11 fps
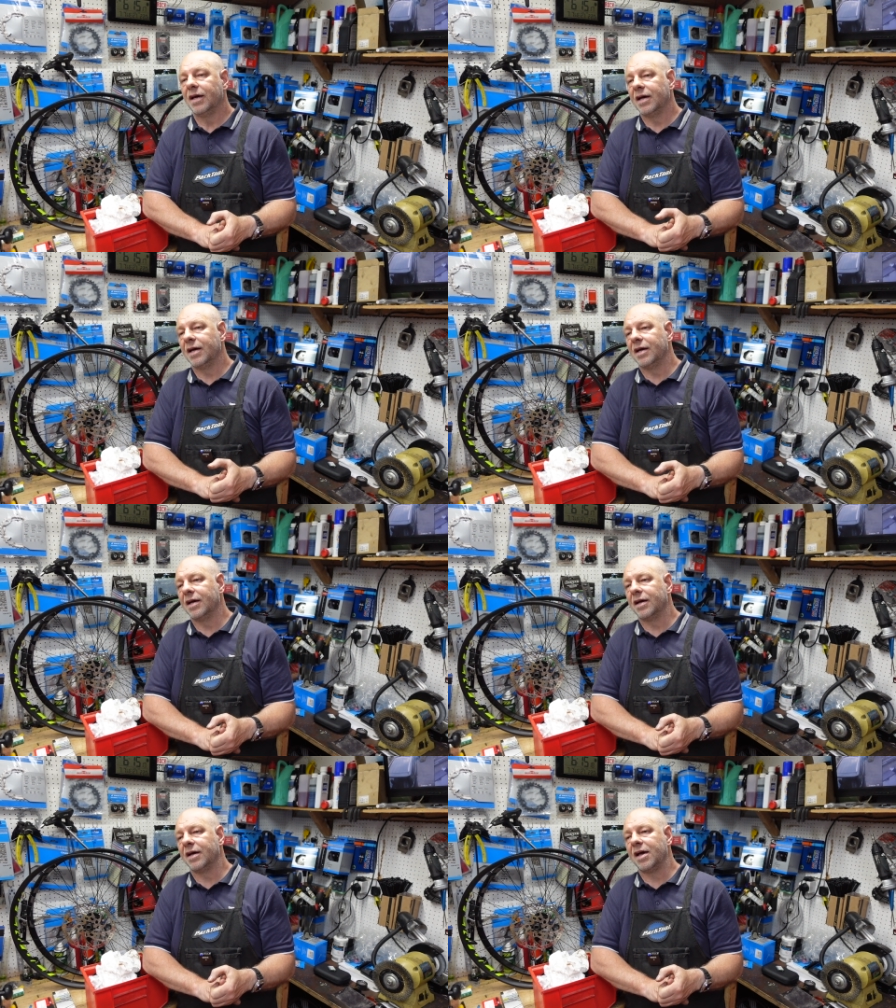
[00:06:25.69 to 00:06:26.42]

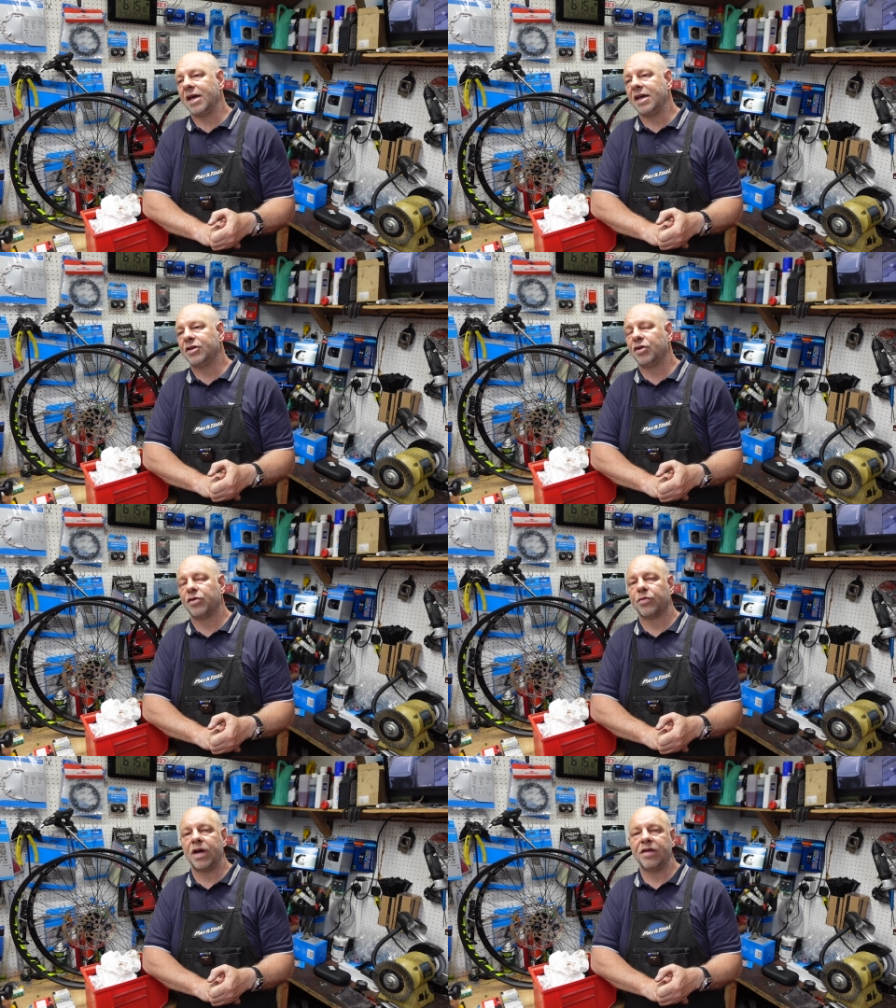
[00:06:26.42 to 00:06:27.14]
Uh, either,
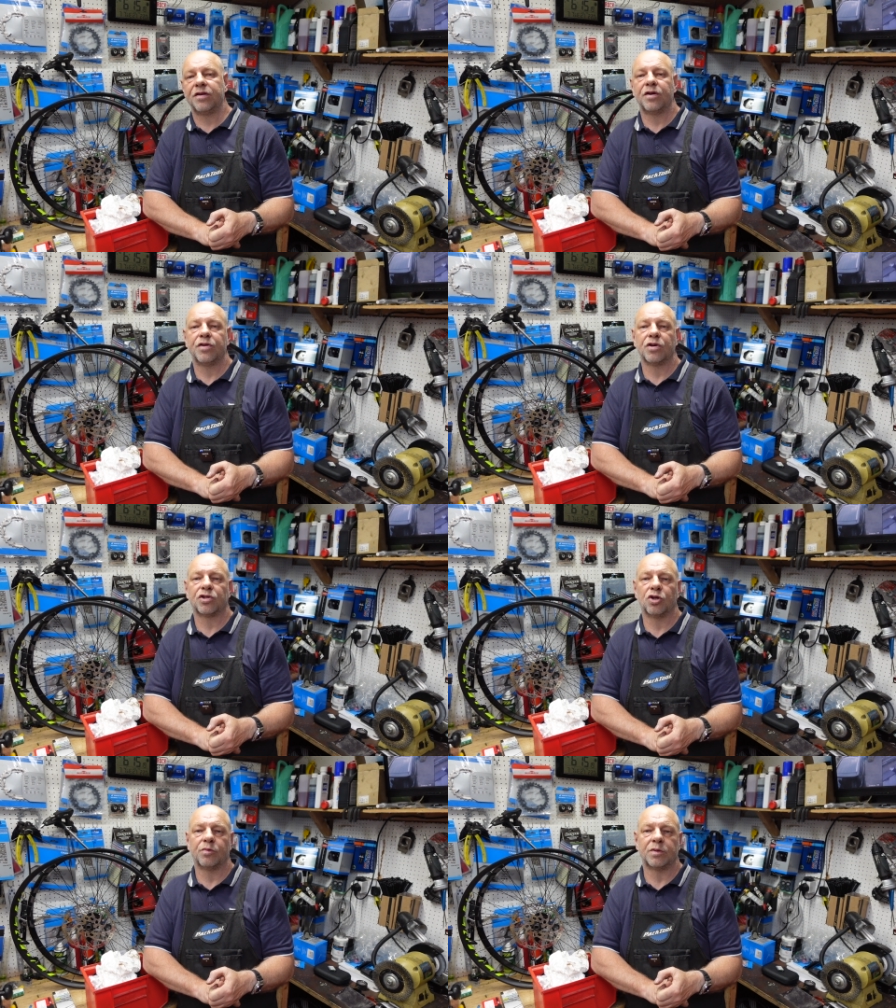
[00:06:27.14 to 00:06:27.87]
of the, either of
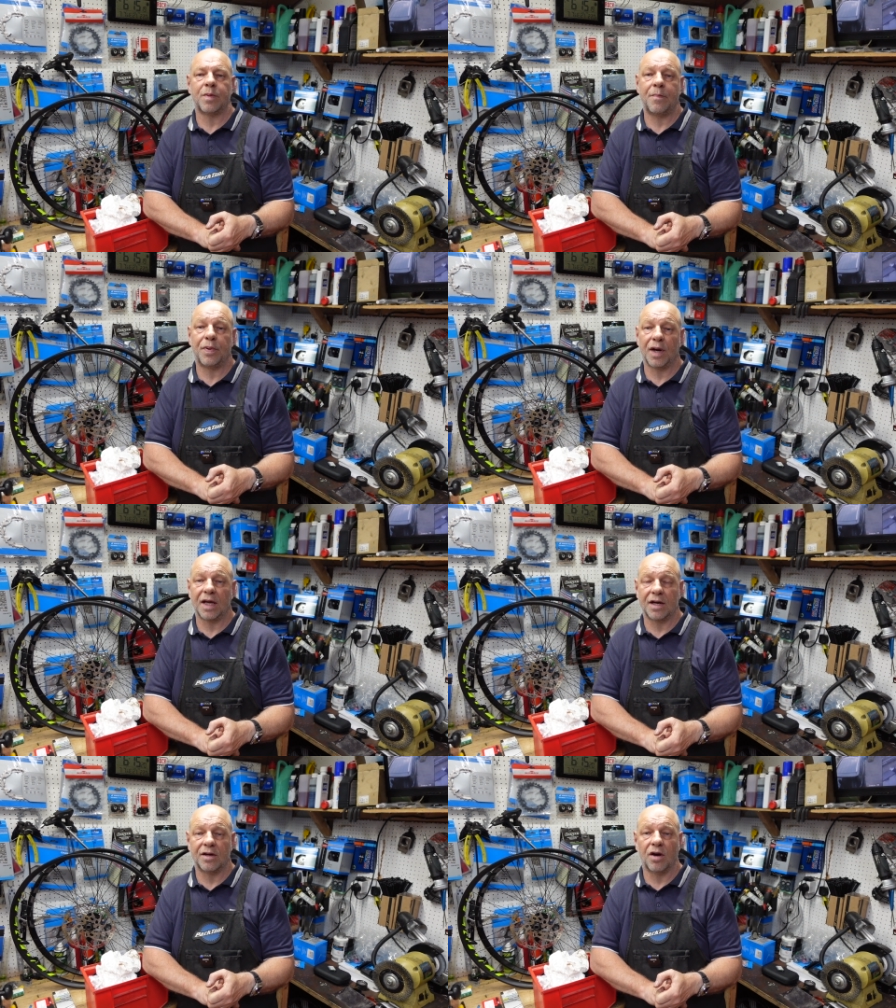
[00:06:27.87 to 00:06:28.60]
those hubs would be
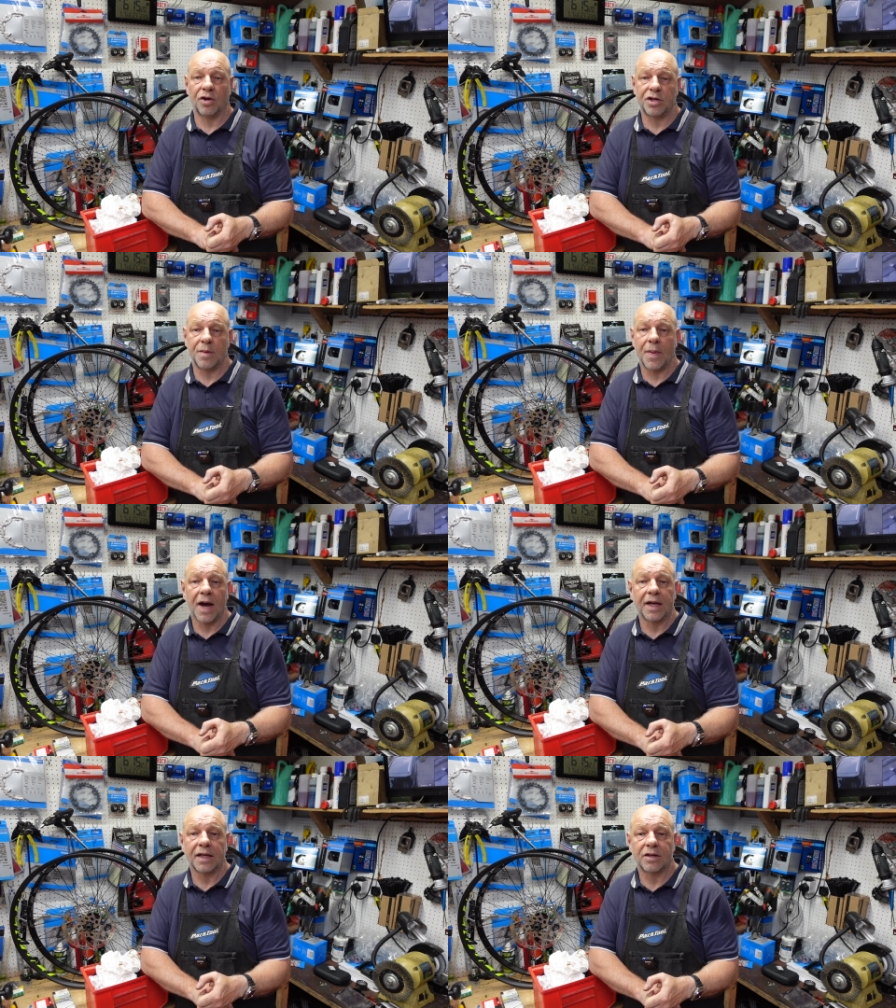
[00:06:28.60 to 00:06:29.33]
brilliant on your
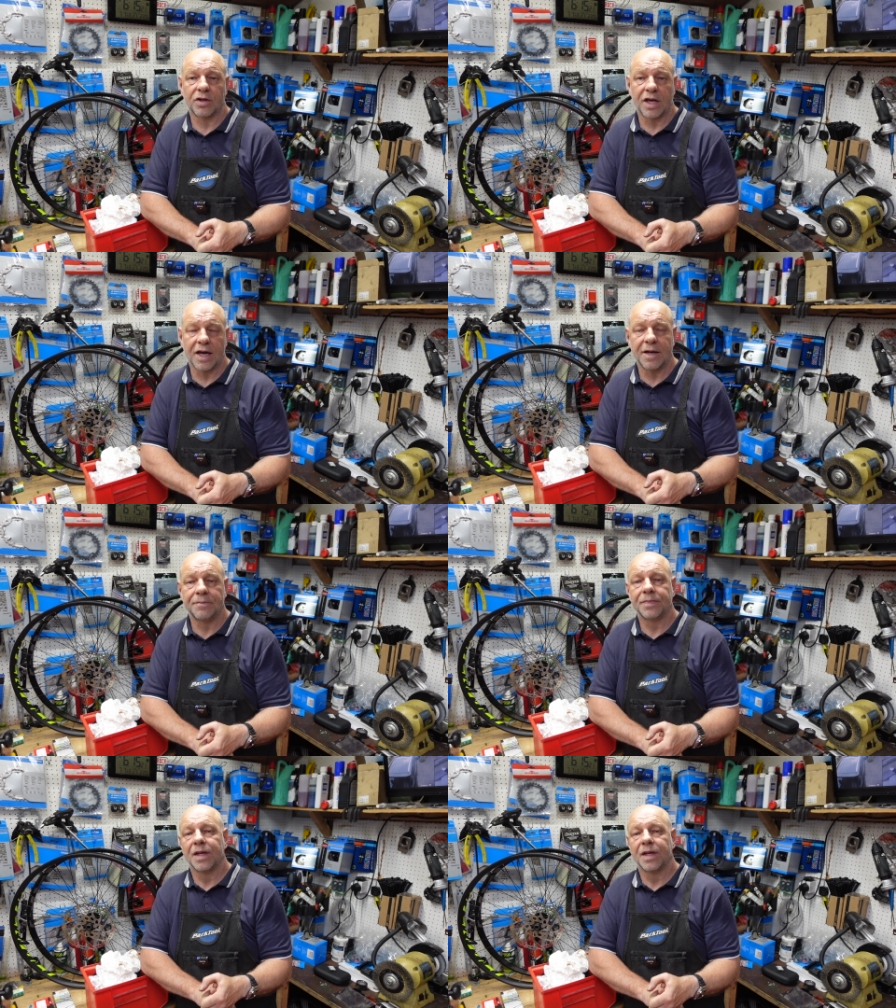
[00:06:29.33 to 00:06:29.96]
bike, okay?